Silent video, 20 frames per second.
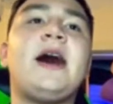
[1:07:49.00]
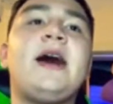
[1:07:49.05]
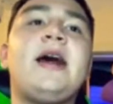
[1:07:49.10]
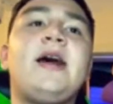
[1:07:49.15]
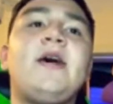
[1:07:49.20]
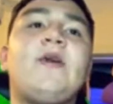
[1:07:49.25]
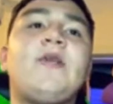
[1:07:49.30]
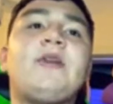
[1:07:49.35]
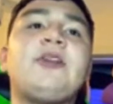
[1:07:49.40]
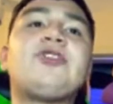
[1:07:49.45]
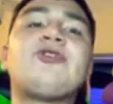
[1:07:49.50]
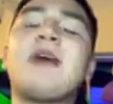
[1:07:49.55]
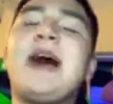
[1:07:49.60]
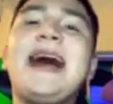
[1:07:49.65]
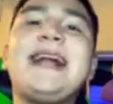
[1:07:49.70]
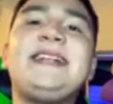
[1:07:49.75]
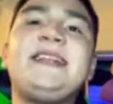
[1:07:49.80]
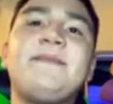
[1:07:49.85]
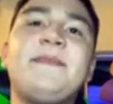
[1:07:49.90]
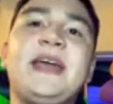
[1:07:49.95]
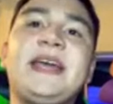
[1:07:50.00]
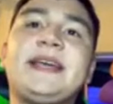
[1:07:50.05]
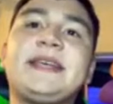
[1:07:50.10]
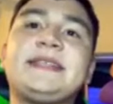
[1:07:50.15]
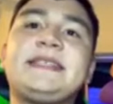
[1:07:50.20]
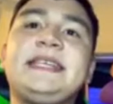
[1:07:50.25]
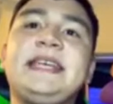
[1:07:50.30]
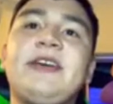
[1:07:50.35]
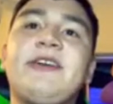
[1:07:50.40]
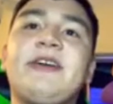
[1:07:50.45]
We tried to make it
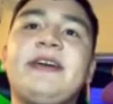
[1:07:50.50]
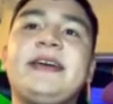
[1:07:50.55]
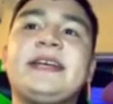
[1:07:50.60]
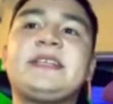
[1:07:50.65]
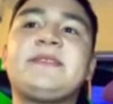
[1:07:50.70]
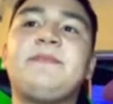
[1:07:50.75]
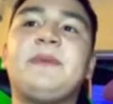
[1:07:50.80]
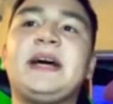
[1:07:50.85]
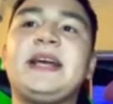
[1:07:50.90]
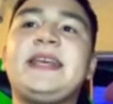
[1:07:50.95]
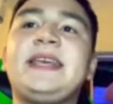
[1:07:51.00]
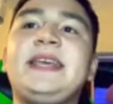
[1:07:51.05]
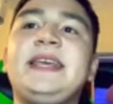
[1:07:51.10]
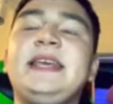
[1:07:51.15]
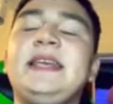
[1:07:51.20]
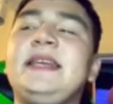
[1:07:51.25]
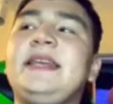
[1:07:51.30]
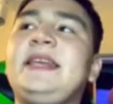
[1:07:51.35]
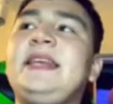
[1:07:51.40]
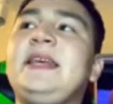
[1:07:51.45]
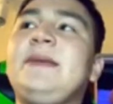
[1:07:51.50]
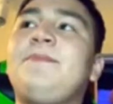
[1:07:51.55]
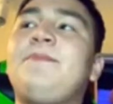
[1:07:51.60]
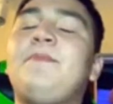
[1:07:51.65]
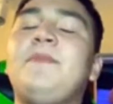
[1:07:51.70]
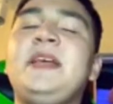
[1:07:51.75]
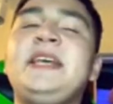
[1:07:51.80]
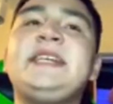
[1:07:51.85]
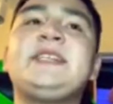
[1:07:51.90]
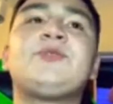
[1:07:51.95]
serious, but
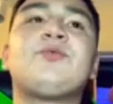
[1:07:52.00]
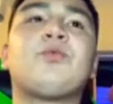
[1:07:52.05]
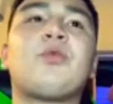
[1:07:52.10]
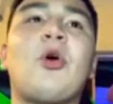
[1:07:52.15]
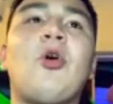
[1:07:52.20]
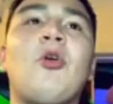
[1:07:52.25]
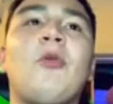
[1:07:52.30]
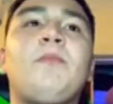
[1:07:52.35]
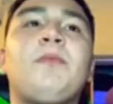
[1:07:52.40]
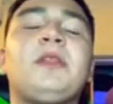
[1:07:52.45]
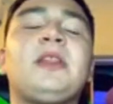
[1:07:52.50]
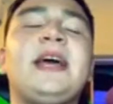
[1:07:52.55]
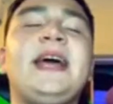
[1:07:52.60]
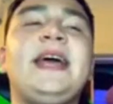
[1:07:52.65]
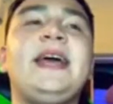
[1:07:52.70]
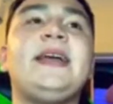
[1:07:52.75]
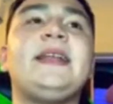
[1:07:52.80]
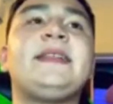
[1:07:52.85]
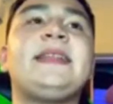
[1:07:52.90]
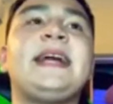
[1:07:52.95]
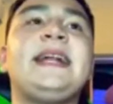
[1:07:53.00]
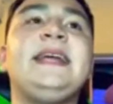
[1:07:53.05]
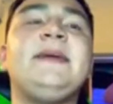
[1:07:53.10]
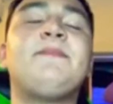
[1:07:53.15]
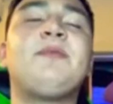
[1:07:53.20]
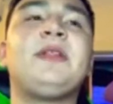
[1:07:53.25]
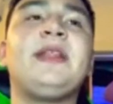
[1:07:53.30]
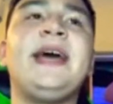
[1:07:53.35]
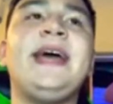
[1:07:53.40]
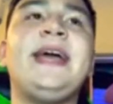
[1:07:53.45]
his role play
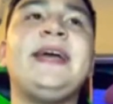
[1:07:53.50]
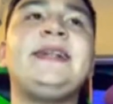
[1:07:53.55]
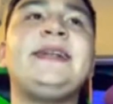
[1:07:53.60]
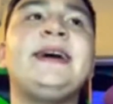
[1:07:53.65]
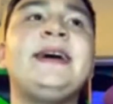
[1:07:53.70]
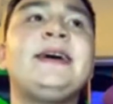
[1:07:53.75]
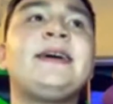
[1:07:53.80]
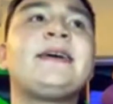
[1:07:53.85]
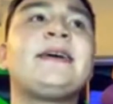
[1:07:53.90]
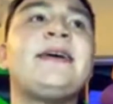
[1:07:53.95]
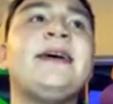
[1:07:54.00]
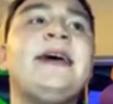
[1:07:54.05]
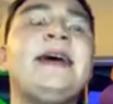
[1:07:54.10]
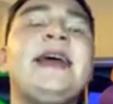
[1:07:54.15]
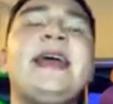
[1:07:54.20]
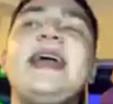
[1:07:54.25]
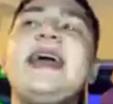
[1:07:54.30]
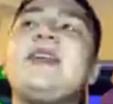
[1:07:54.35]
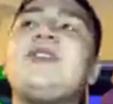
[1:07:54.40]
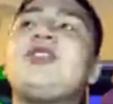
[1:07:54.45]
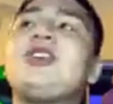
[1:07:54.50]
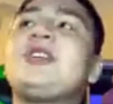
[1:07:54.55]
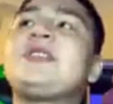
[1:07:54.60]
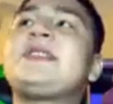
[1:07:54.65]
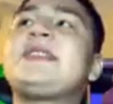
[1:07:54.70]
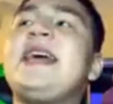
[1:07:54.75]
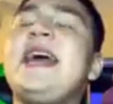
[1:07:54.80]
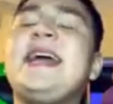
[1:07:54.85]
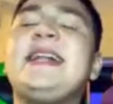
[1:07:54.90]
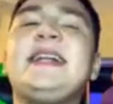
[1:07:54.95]
that he played, it
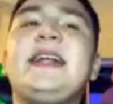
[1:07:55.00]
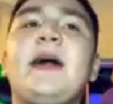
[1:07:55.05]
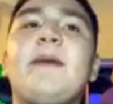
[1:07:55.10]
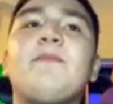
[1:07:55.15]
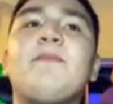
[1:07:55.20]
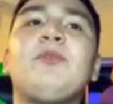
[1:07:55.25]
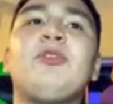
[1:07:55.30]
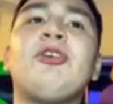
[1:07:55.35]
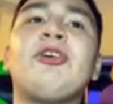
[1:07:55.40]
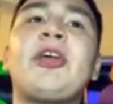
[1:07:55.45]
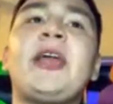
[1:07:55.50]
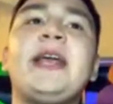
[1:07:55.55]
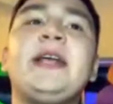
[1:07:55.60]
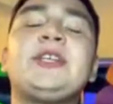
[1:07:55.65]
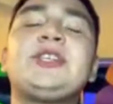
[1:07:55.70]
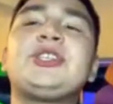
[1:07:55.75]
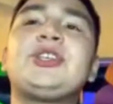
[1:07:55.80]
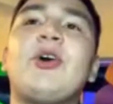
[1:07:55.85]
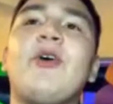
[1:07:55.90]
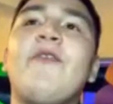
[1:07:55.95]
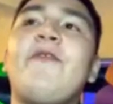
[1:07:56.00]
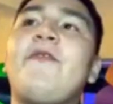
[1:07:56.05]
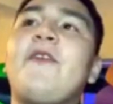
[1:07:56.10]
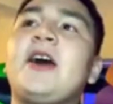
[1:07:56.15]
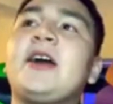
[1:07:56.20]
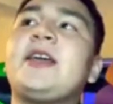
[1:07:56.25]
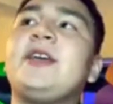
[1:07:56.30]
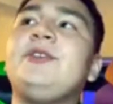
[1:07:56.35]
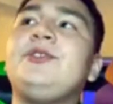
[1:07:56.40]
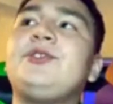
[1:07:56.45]
just ended up looking so
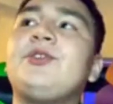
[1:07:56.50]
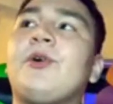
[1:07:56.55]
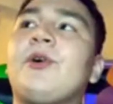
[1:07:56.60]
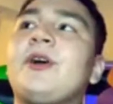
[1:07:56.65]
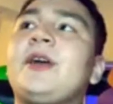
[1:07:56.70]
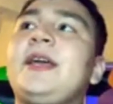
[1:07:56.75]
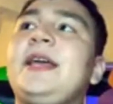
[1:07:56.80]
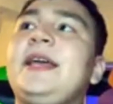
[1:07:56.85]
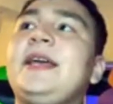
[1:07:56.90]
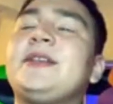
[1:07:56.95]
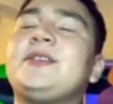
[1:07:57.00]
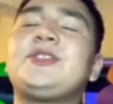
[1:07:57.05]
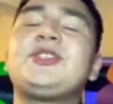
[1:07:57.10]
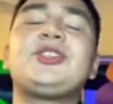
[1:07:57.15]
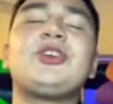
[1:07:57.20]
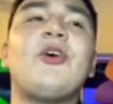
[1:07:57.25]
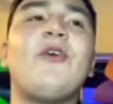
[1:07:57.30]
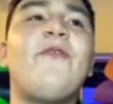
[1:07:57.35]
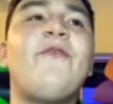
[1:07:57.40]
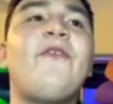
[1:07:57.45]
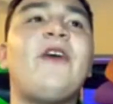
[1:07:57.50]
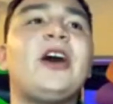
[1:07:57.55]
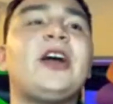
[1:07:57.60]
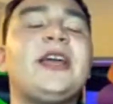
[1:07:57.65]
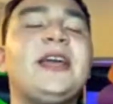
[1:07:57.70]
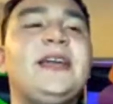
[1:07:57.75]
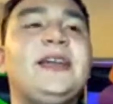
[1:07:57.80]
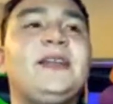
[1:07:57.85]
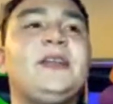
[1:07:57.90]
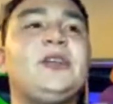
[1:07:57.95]
fucking dorky and so
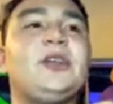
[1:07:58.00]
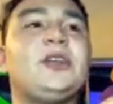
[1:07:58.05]
fucking